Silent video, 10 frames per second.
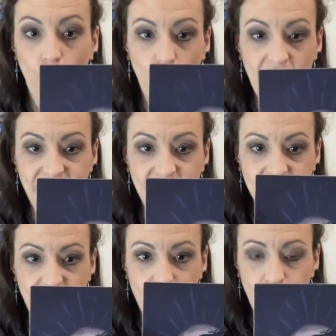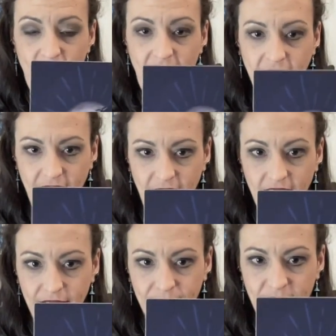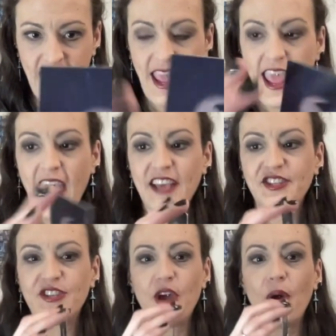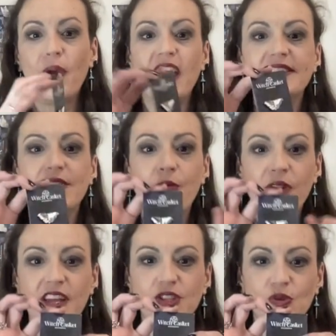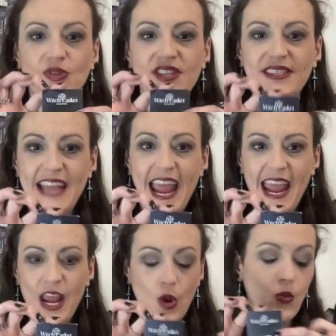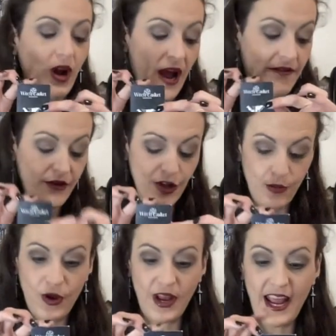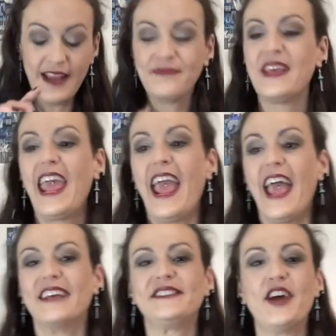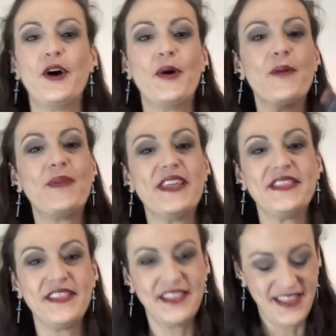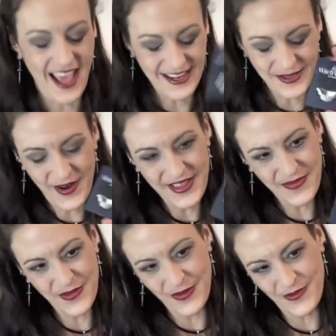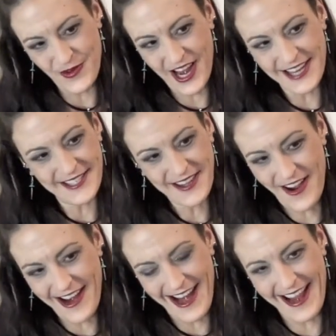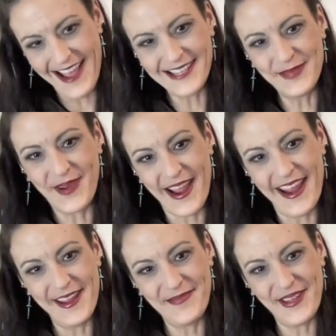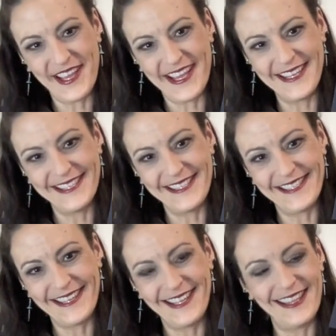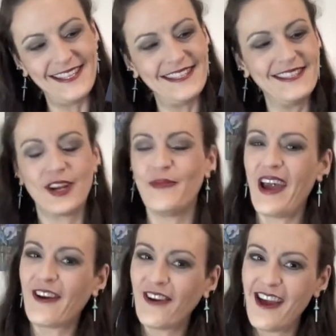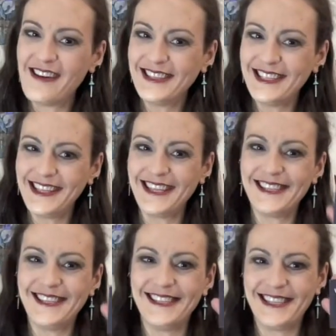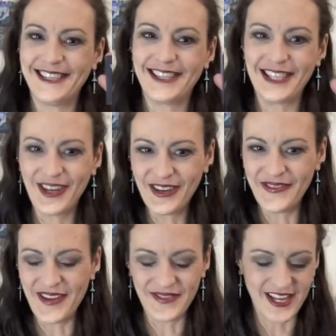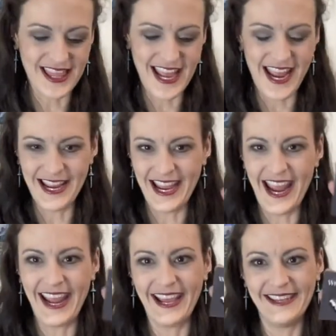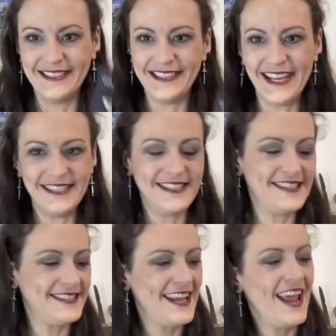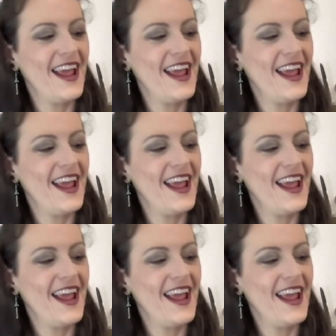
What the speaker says: with the double backing. So it's going to stay wherever you put it. So, but that's why the moon, when I saw it, I had to buy it, because this is our background. This is the start of everything. And it just,